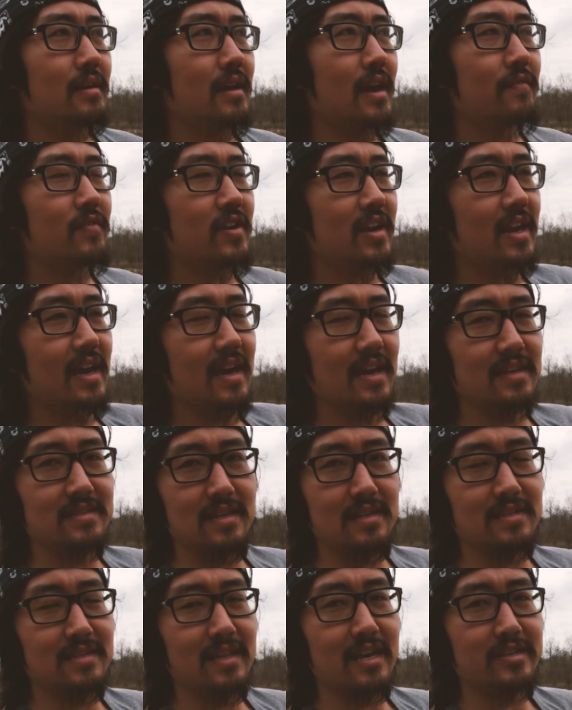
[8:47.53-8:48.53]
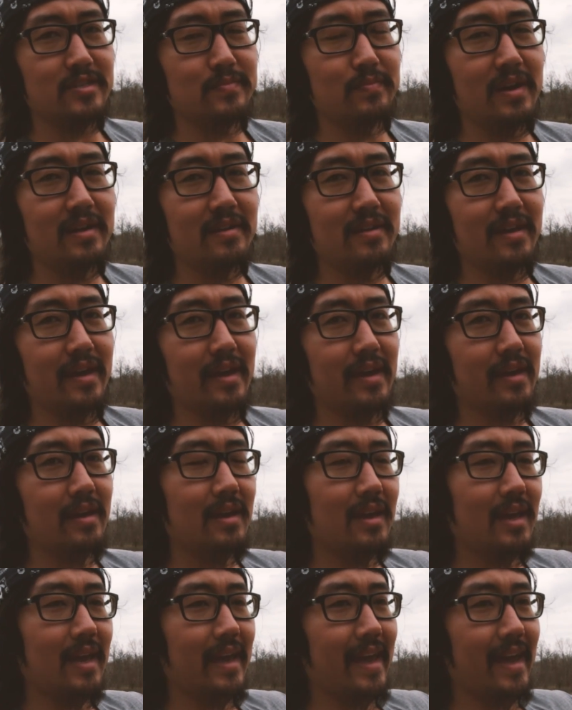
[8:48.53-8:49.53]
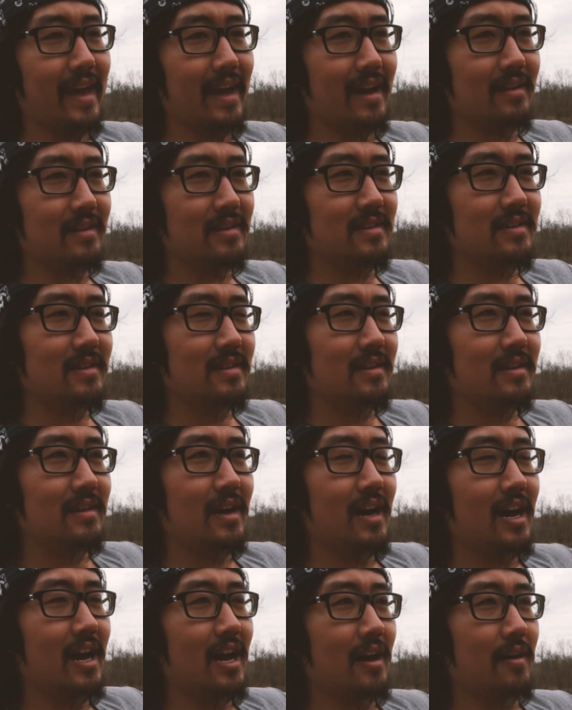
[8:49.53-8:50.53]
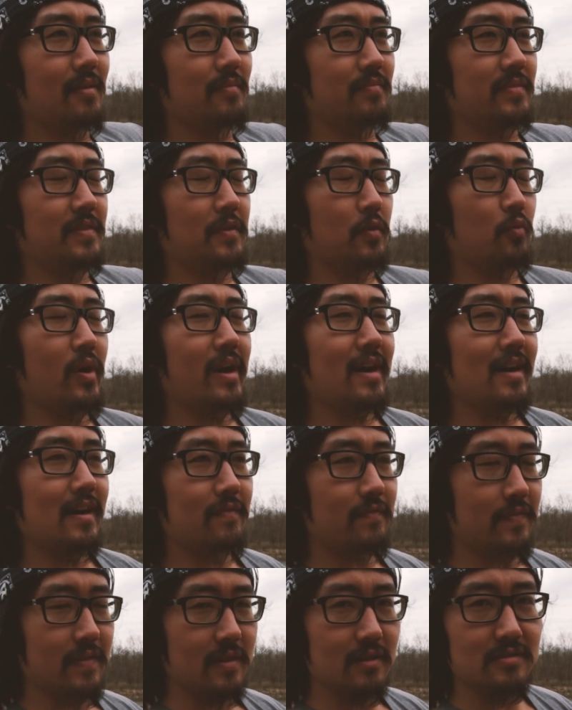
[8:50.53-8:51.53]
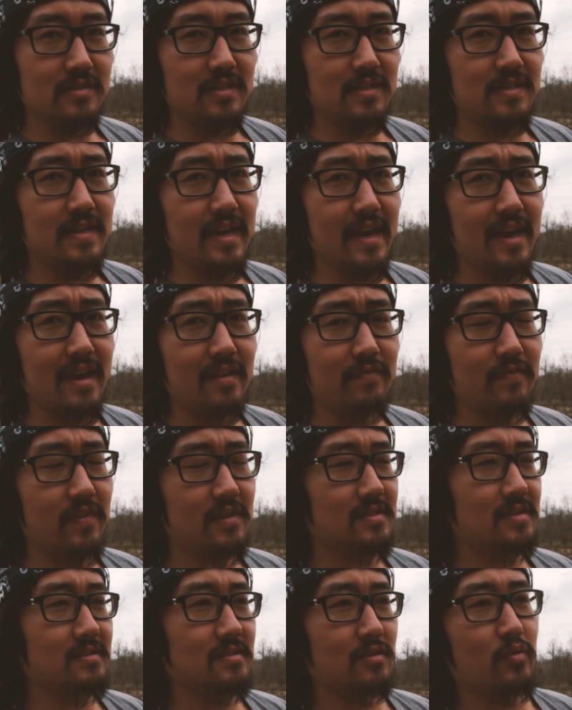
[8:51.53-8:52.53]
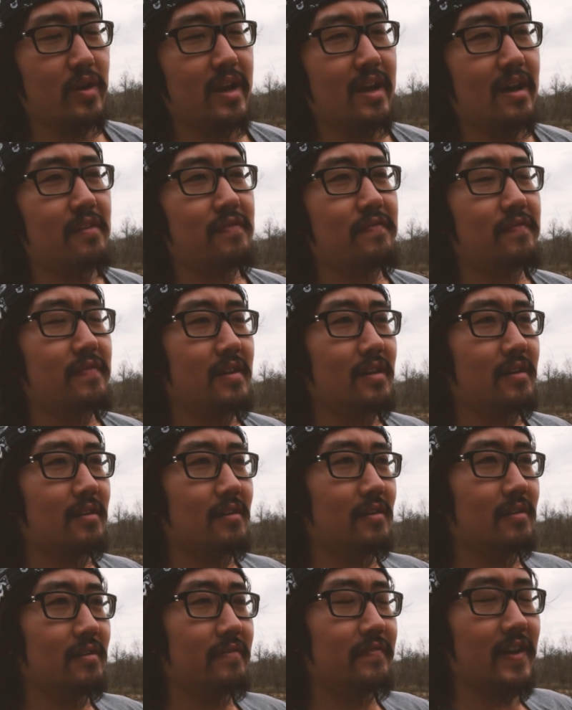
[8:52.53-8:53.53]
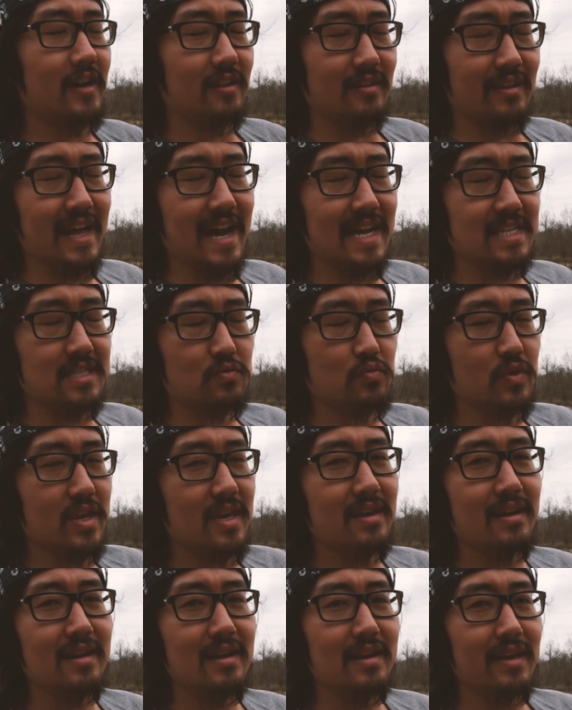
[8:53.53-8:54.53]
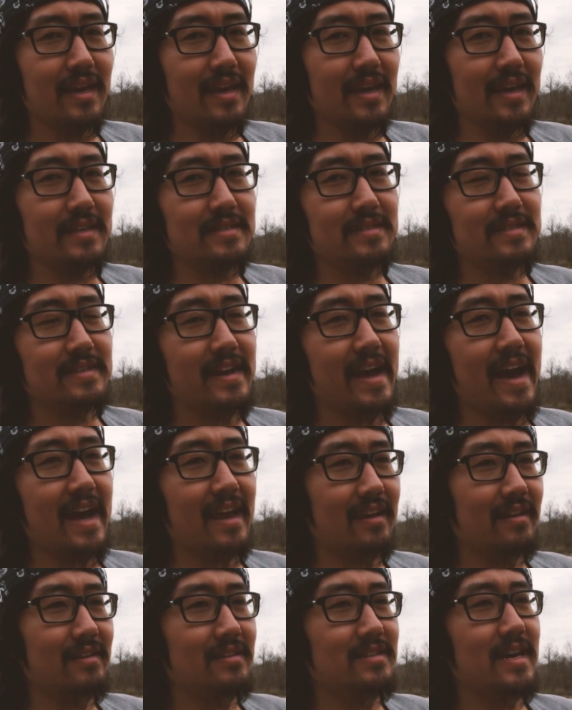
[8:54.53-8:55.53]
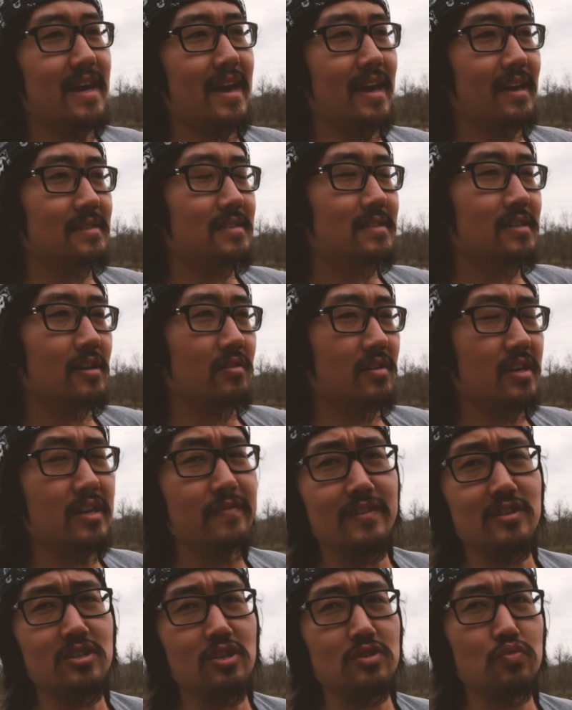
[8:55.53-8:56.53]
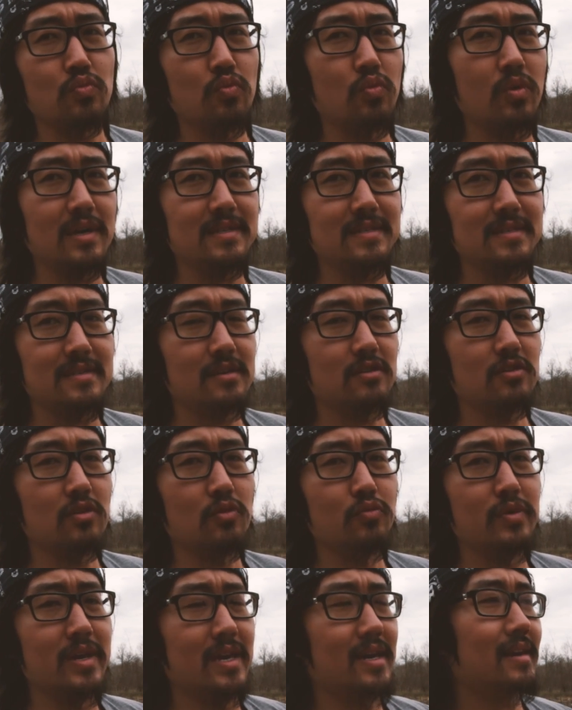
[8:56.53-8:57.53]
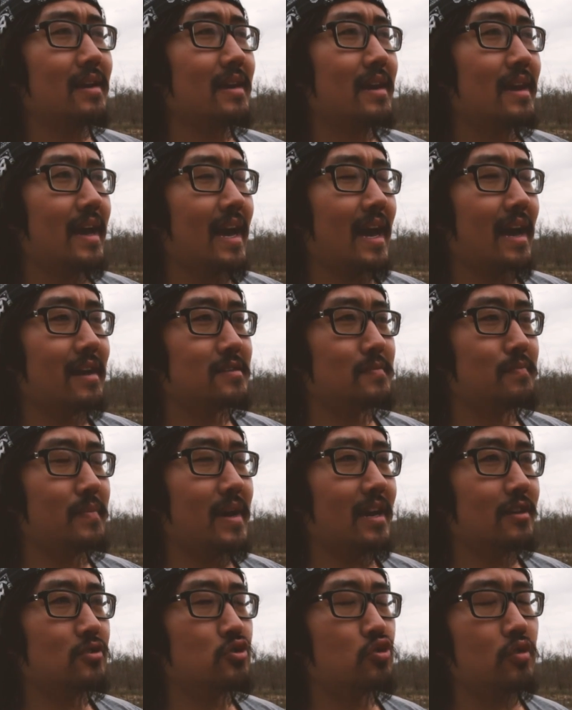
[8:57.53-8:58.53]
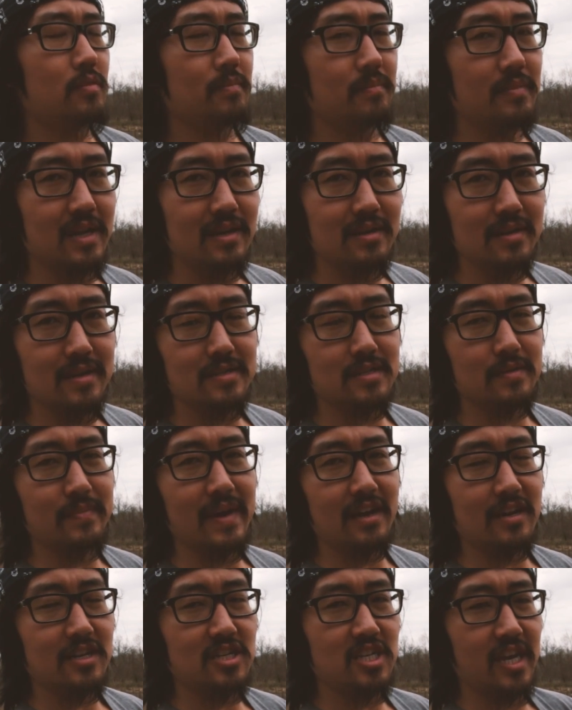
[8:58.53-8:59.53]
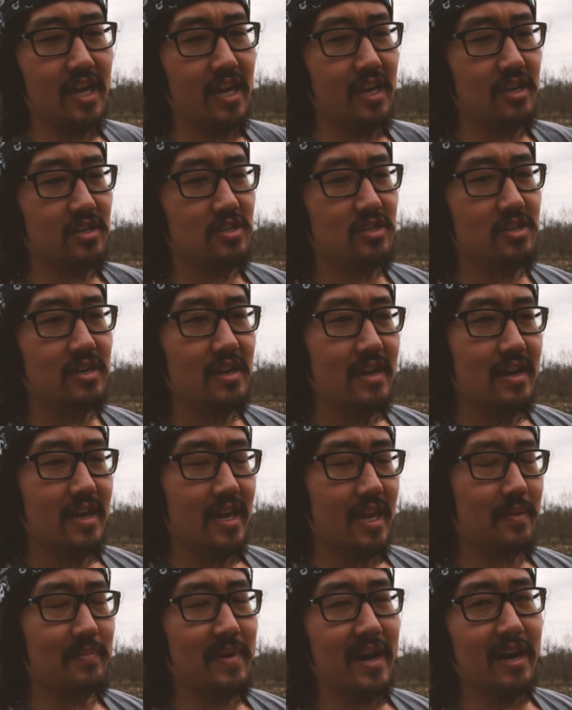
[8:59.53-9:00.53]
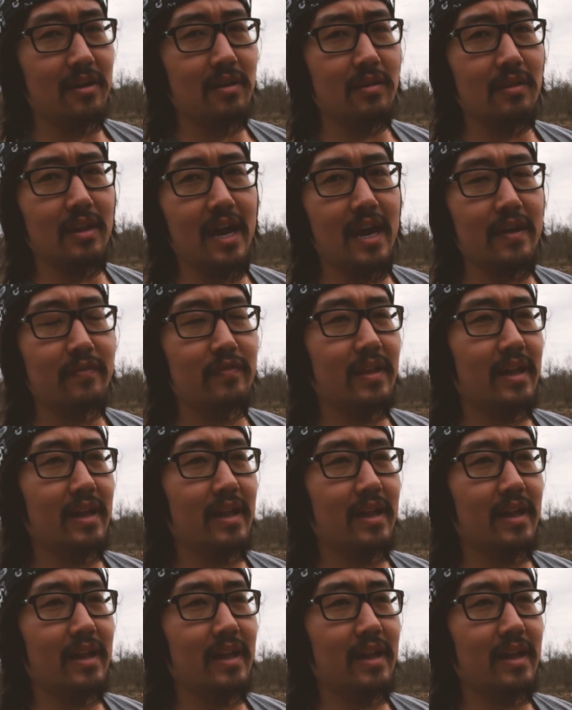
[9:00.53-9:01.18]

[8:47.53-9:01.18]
every day since last Monday, and the way I feel today versus the way I felt last week is night and day. So even just one single week has made tremendous amount of change in my own life.